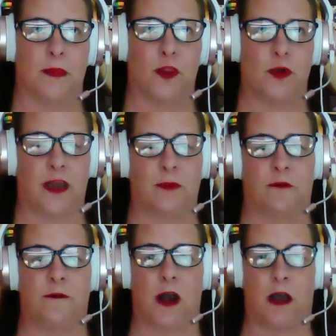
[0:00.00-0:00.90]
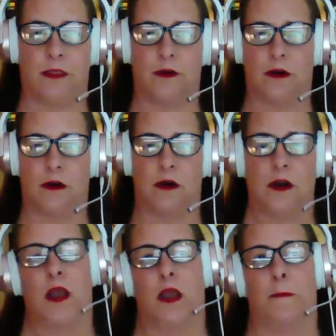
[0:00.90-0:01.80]
Luke, I'm your father.
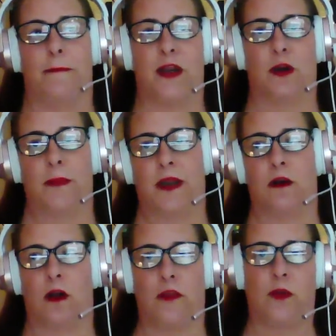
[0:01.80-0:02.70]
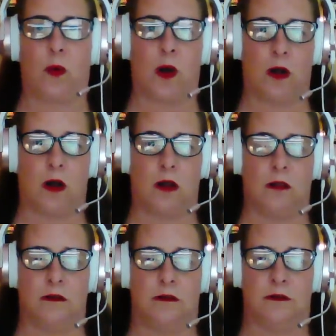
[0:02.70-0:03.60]
Mirror, mirror on the wall.